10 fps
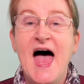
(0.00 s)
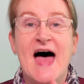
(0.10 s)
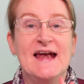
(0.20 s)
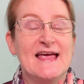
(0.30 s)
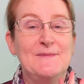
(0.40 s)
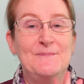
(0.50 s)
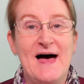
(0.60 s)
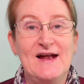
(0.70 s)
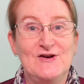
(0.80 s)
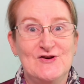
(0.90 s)
And again,
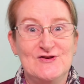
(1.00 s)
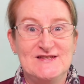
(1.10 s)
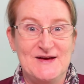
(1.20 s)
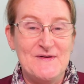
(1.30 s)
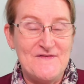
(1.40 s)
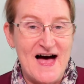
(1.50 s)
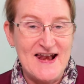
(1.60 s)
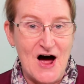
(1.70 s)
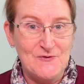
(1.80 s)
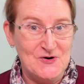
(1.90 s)
Pat and her team have
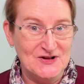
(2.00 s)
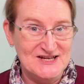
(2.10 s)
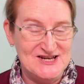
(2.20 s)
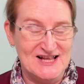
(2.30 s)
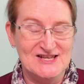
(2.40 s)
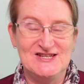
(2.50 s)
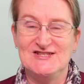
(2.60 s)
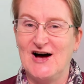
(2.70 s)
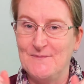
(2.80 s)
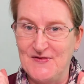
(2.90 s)
had a really challenging
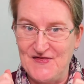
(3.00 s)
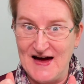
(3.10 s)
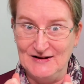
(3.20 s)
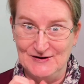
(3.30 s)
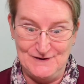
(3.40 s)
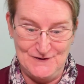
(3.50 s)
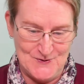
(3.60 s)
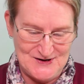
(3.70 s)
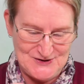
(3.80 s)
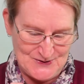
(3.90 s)
time, but they are looking
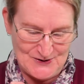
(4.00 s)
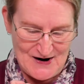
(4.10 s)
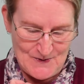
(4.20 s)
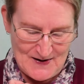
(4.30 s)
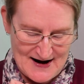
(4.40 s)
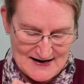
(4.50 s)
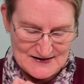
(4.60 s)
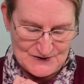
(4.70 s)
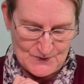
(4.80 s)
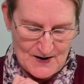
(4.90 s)
forward to a great
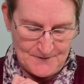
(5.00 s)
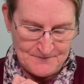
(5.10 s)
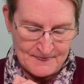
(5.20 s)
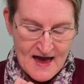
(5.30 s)
weekend as well.